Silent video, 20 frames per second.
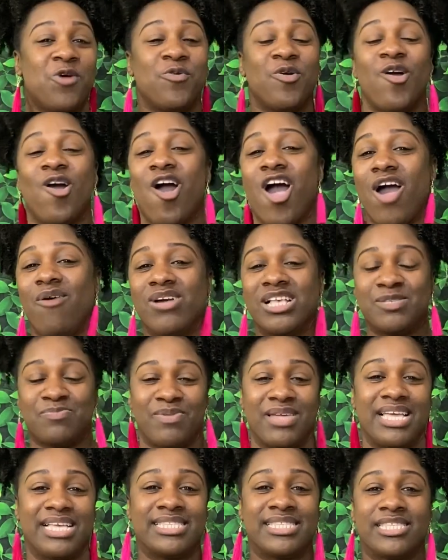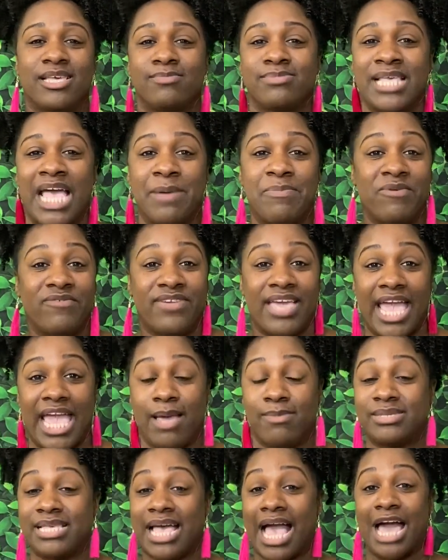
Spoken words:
We're always playing some type of games.